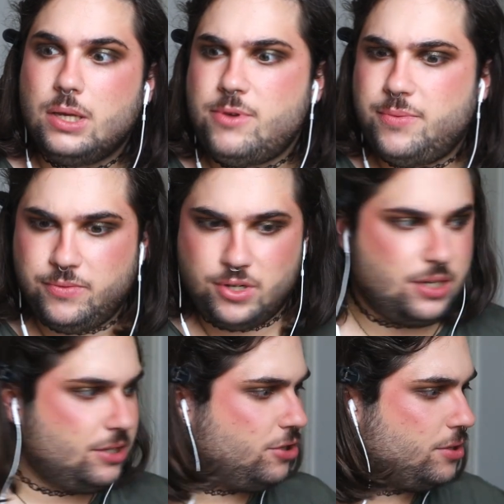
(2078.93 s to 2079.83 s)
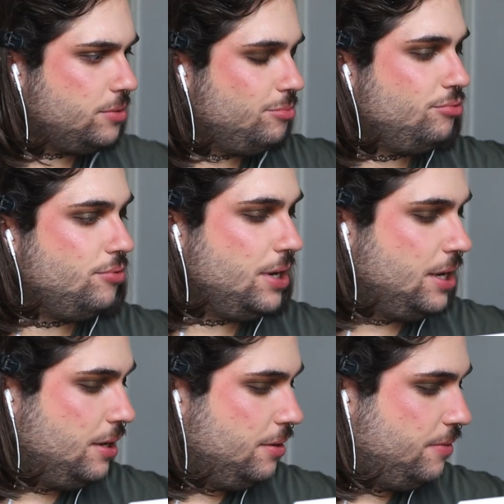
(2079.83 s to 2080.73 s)
maybe we're gonna just
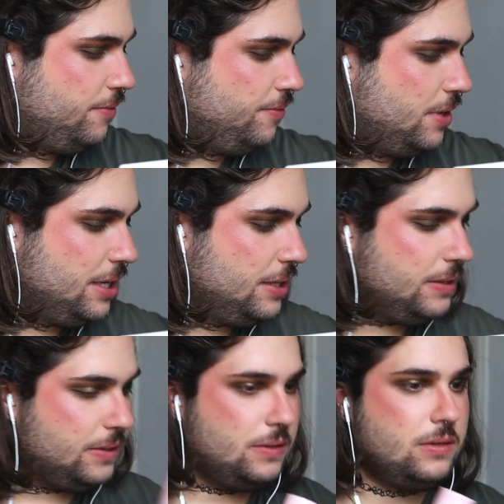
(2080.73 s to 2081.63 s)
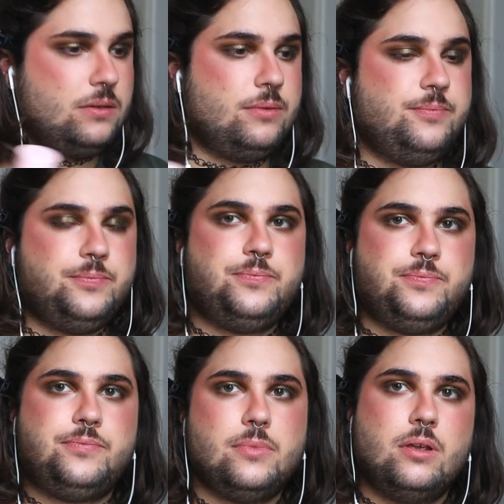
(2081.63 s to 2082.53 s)
pray a face,
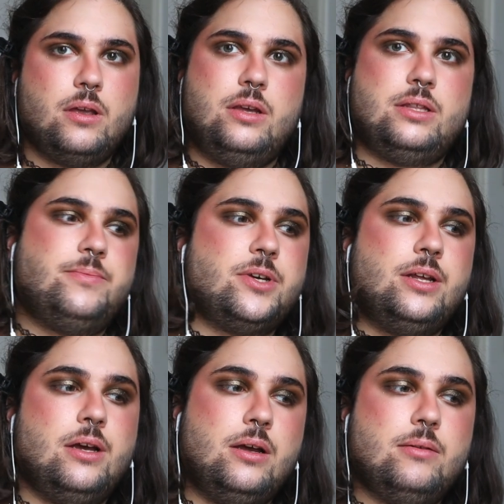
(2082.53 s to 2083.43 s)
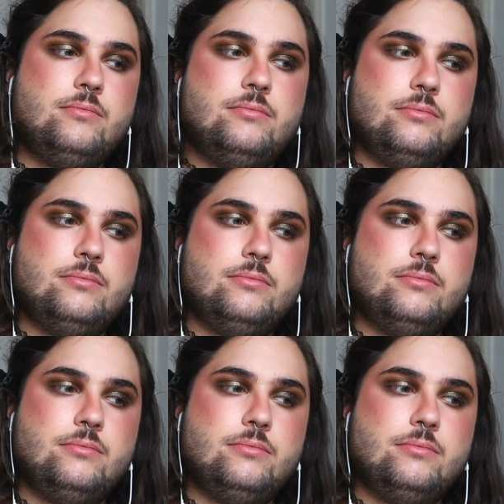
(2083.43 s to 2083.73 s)
and I'm gonna